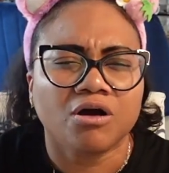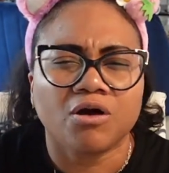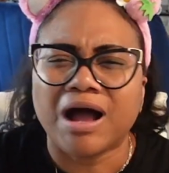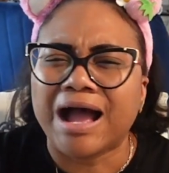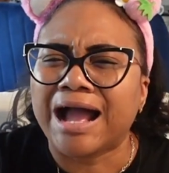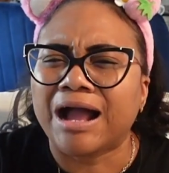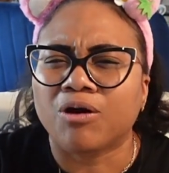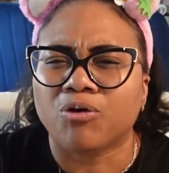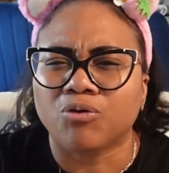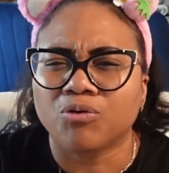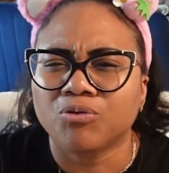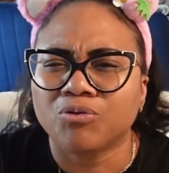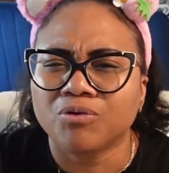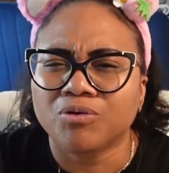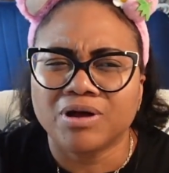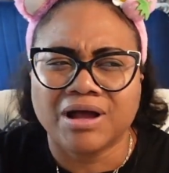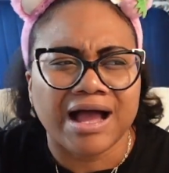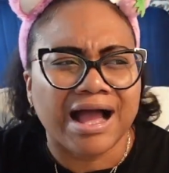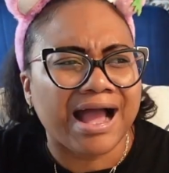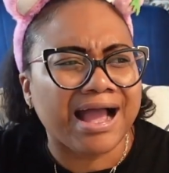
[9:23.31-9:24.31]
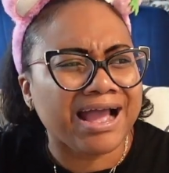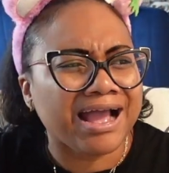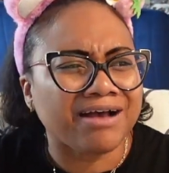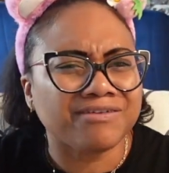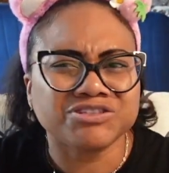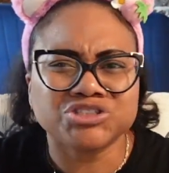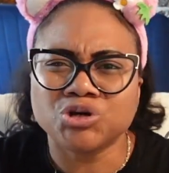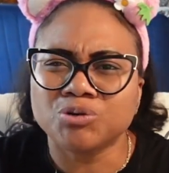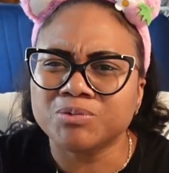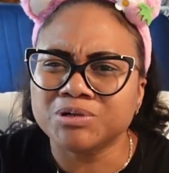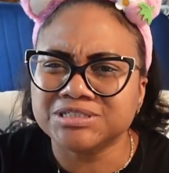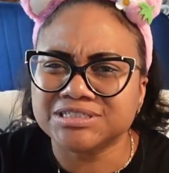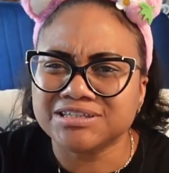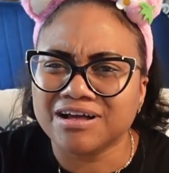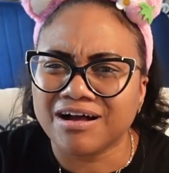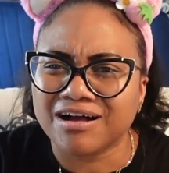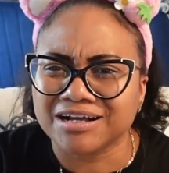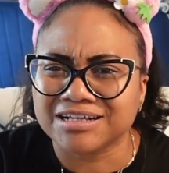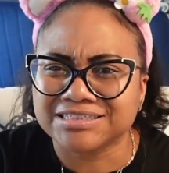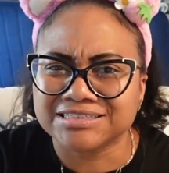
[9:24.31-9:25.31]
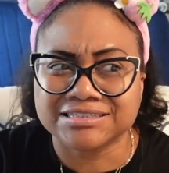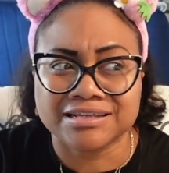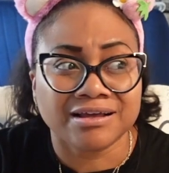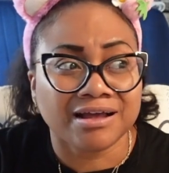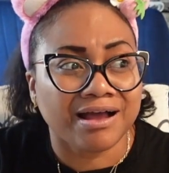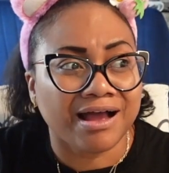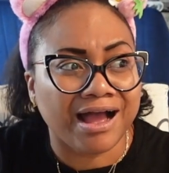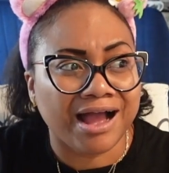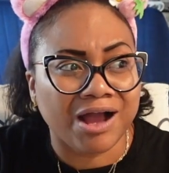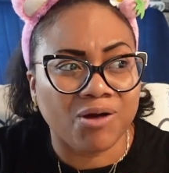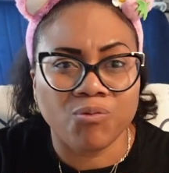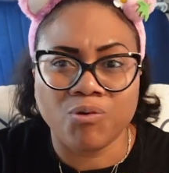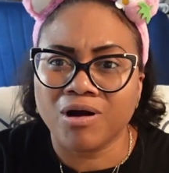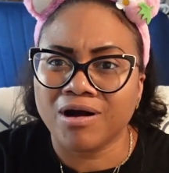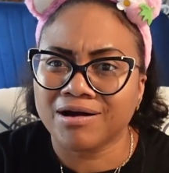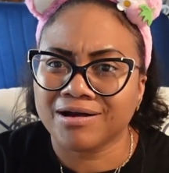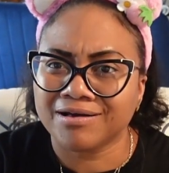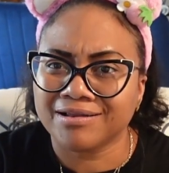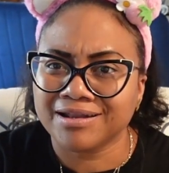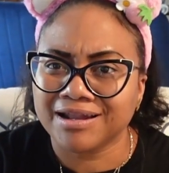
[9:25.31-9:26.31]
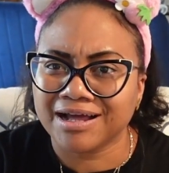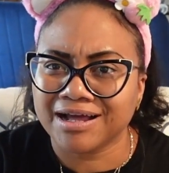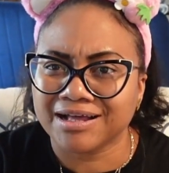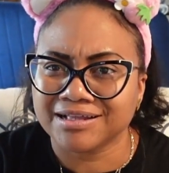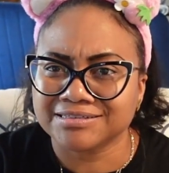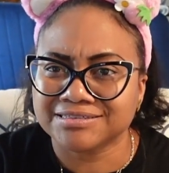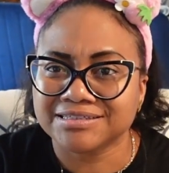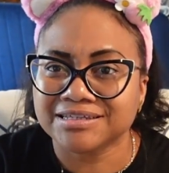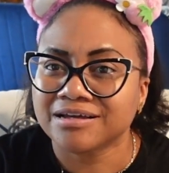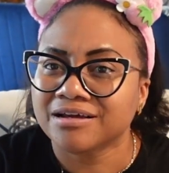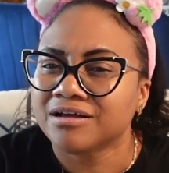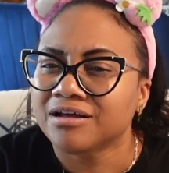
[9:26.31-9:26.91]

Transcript: how i have so much socks i walk a lot